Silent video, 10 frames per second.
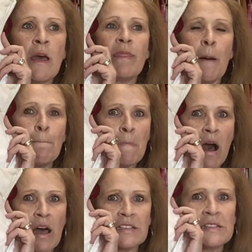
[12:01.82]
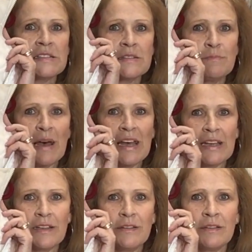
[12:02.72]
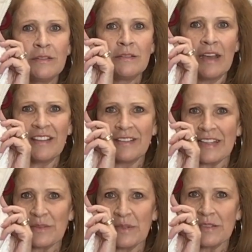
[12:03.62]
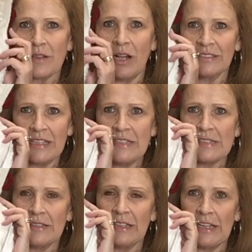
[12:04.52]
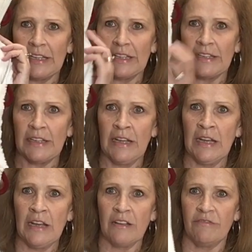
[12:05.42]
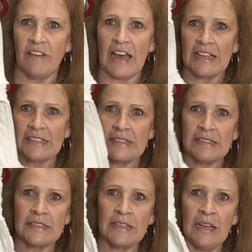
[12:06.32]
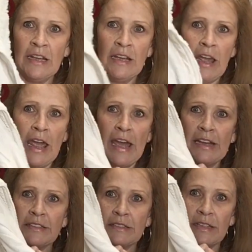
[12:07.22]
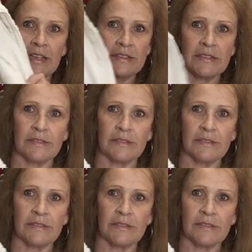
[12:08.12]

the Mossbud. I think that's what it's called. Insulated vest. And it's,